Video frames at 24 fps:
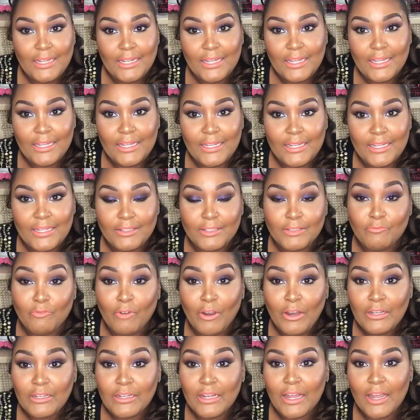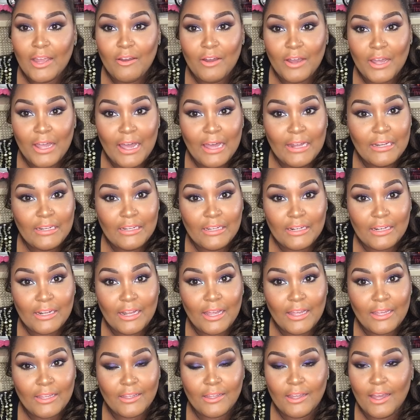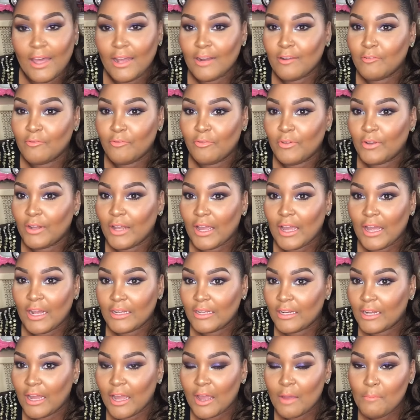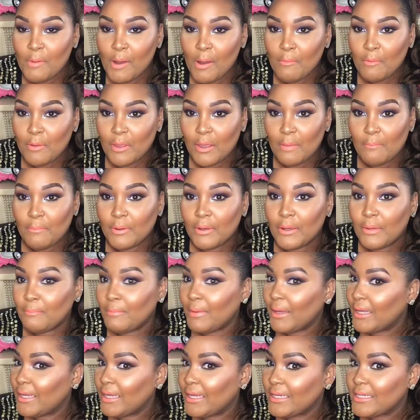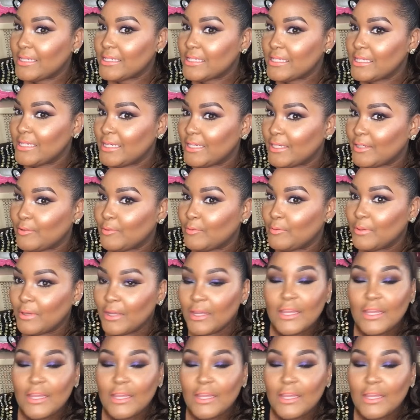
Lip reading: And right now, I kind of look like, I don't feel like I look like a bobblehead, but my head is little.